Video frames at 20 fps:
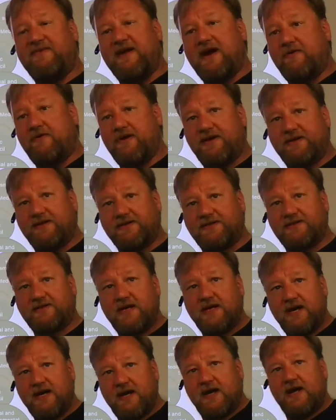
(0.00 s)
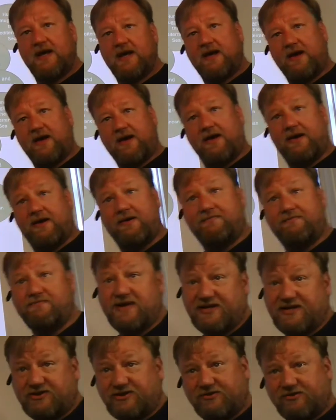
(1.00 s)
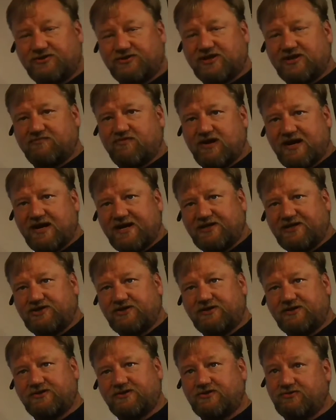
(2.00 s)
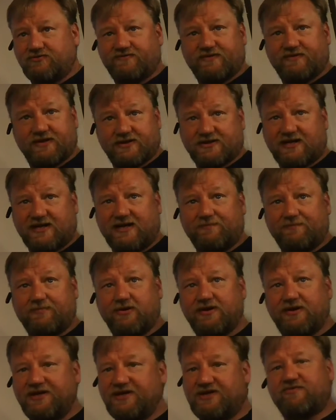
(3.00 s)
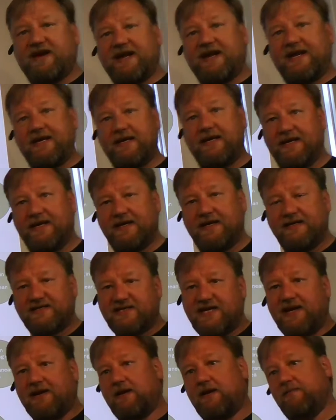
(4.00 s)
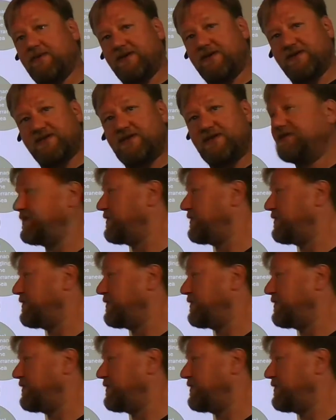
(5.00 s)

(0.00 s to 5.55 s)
various issues in relation to, for example, Israeli settlements in the